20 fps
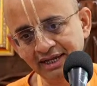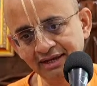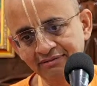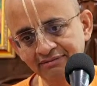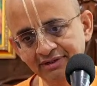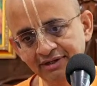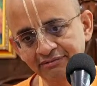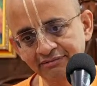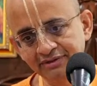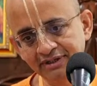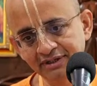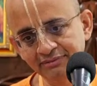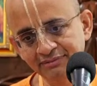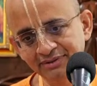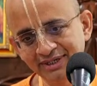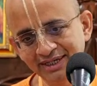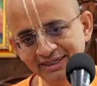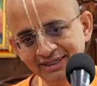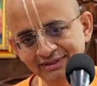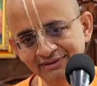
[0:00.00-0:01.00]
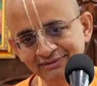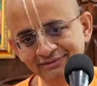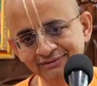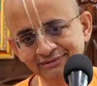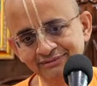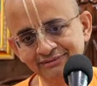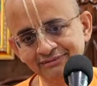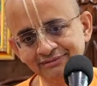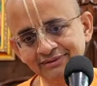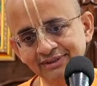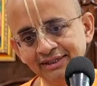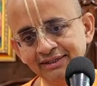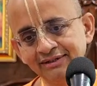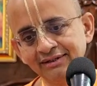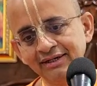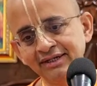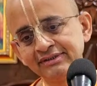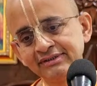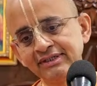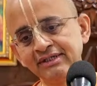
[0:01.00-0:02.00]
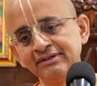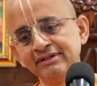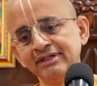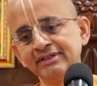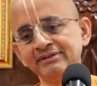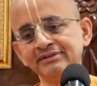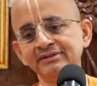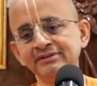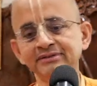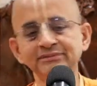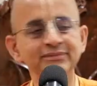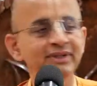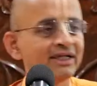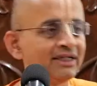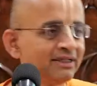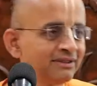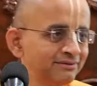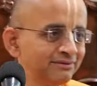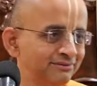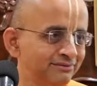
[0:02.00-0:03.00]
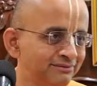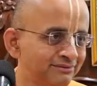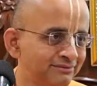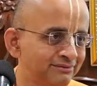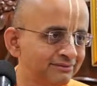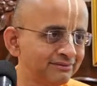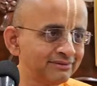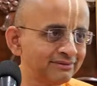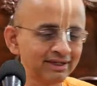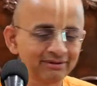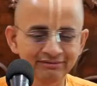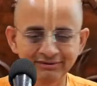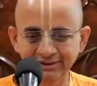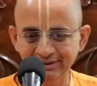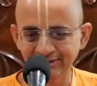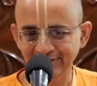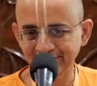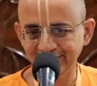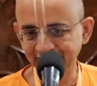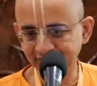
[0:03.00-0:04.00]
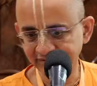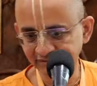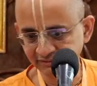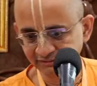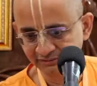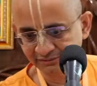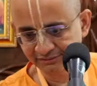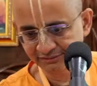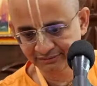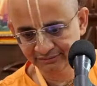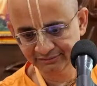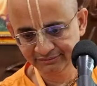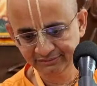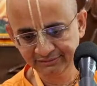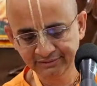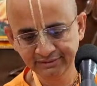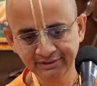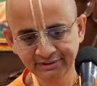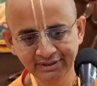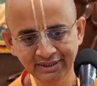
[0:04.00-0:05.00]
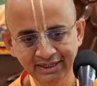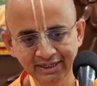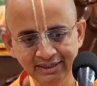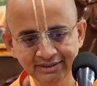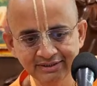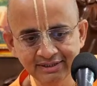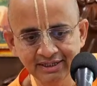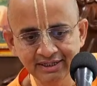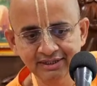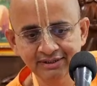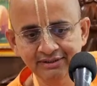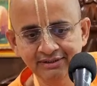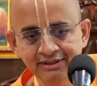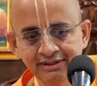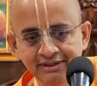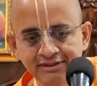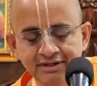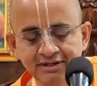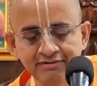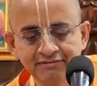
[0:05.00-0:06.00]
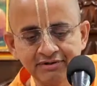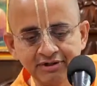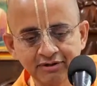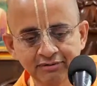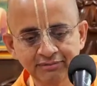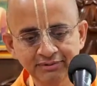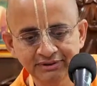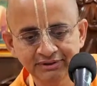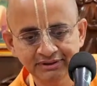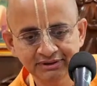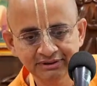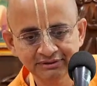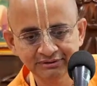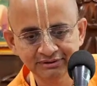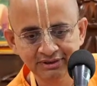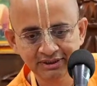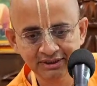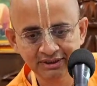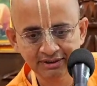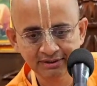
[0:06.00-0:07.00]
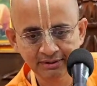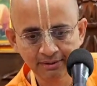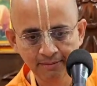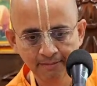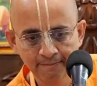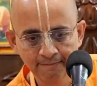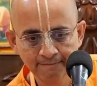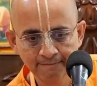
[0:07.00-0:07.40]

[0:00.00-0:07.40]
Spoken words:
and I have left her behind, ask her to excuse my offenses. And he is offering obeisances to her.